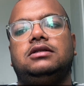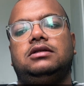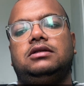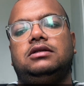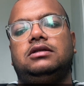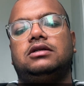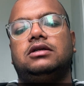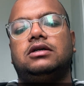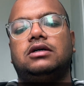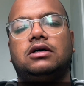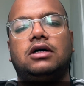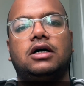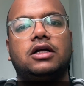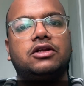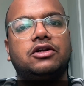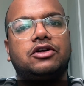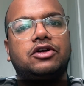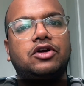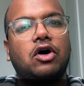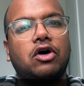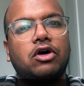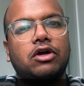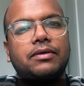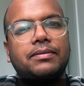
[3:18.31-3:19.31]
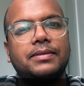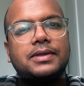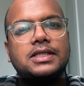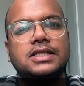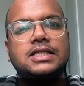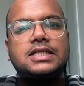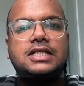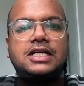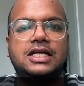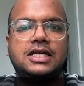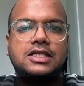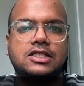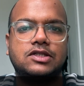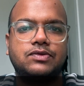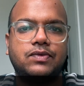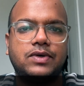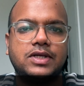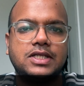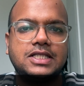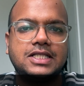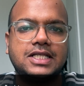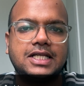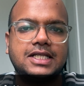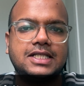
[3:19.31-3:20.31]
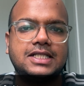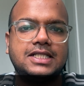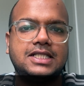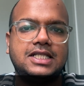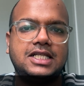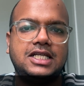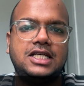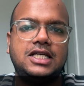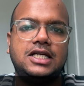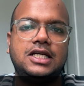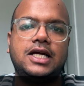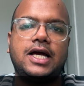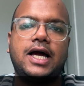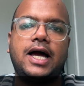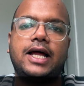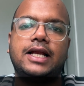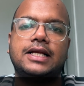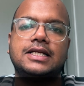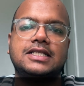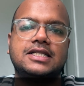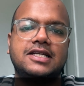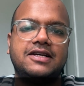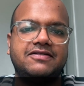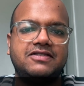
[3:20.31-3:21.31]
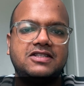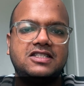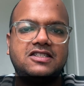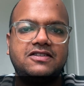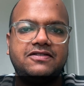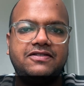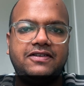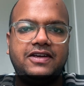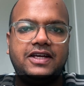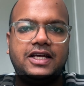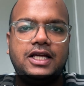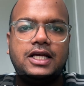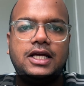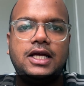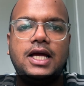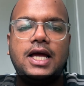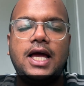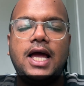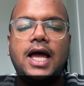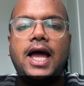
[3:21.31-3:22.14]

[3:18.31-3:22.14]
the other documents, DS-160 and service fee,